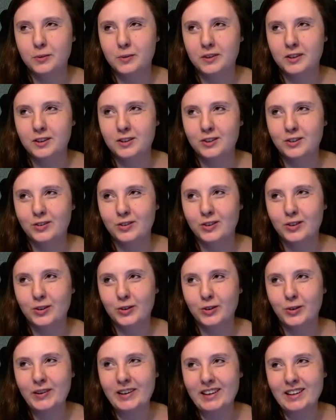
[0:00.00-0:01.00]
when you don't
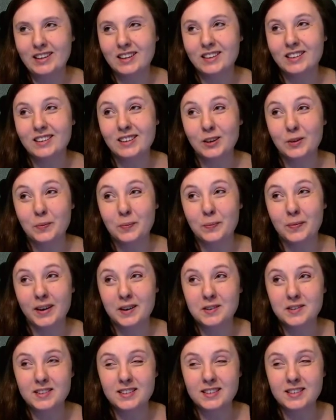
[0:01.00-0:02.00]
know anything
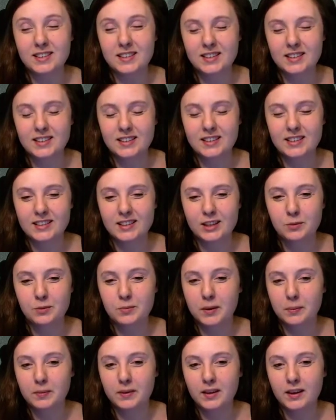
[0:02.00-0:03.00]
about the
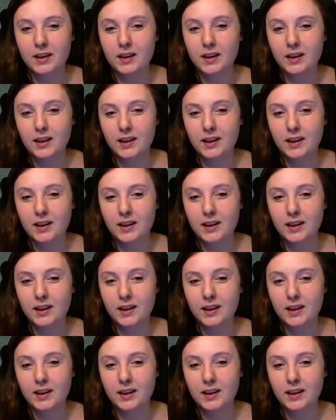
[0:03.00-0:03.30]
puppy.